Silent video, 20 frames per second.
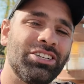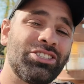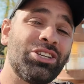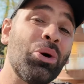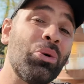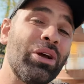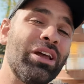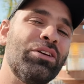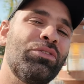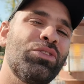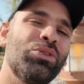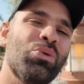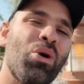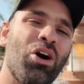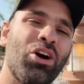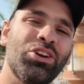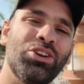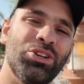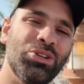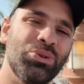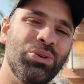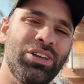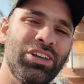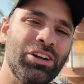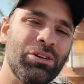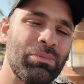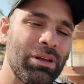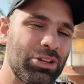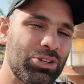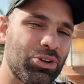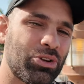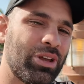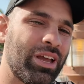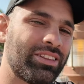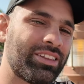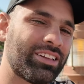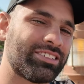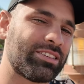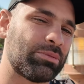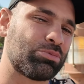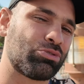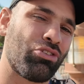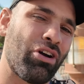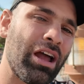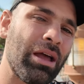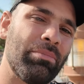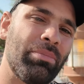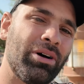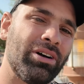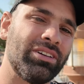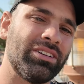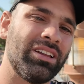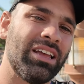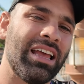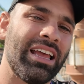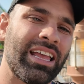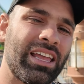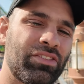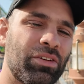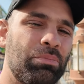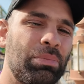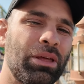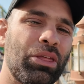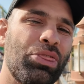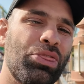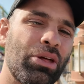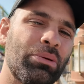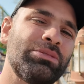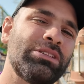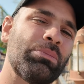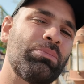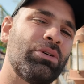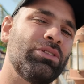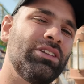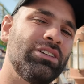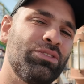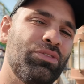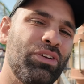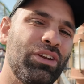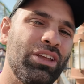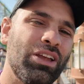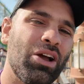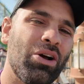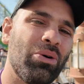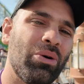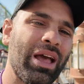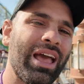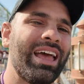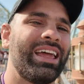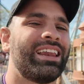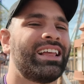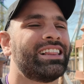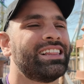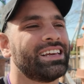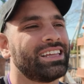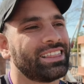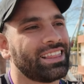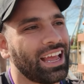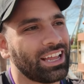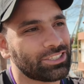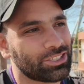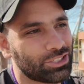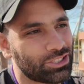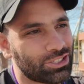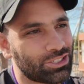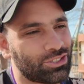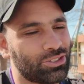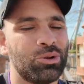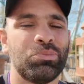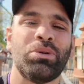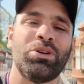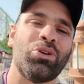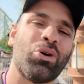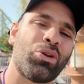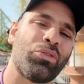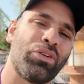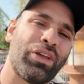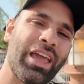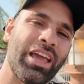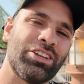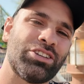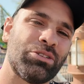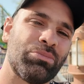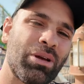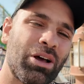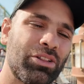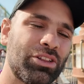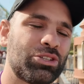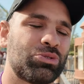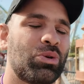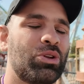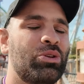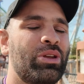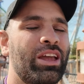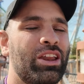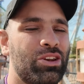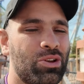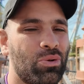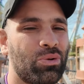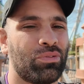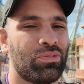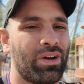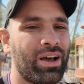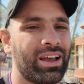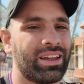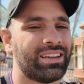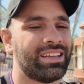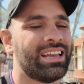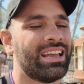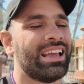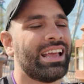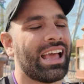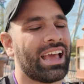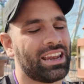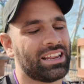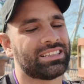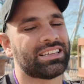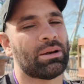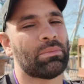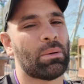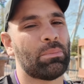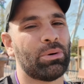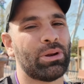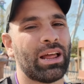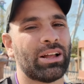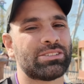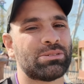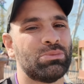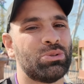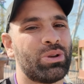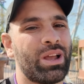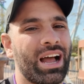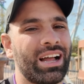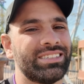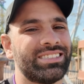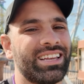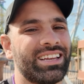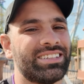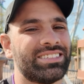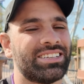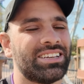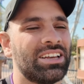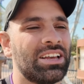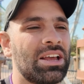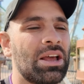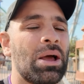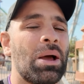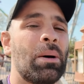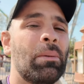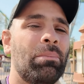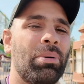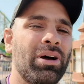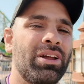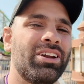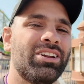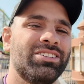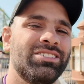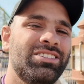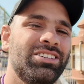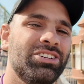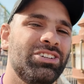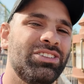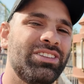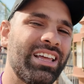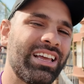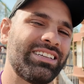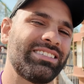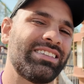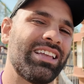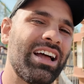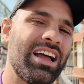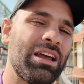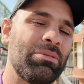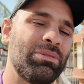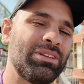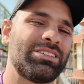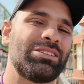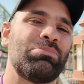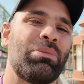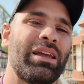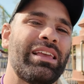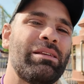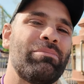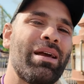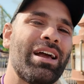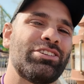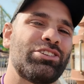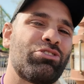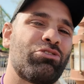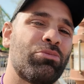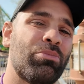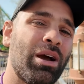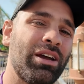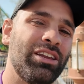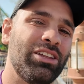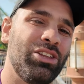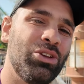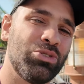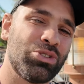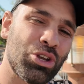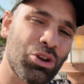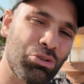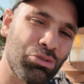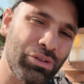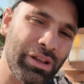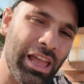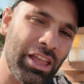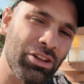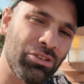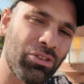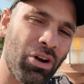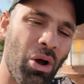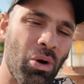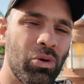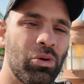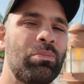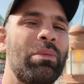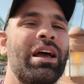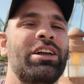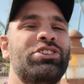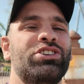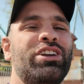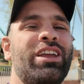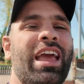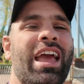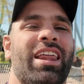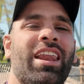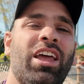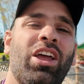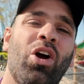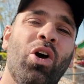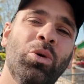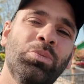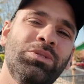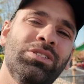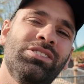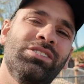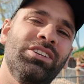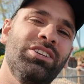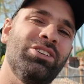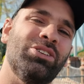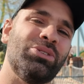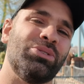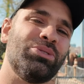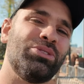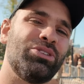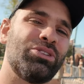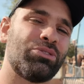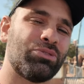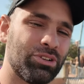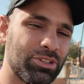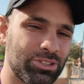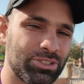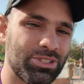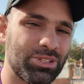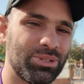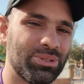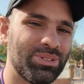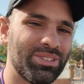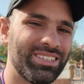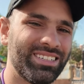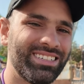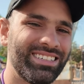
So if you are new here, make sure you hit that subscribe button, give a big thumbs up on this video, and click that stupid notification bell. This way you get notified anytime I put out some new content. But until next time, this is Mikey Magic reminding you to create your own magic, and I hope to see you real soon.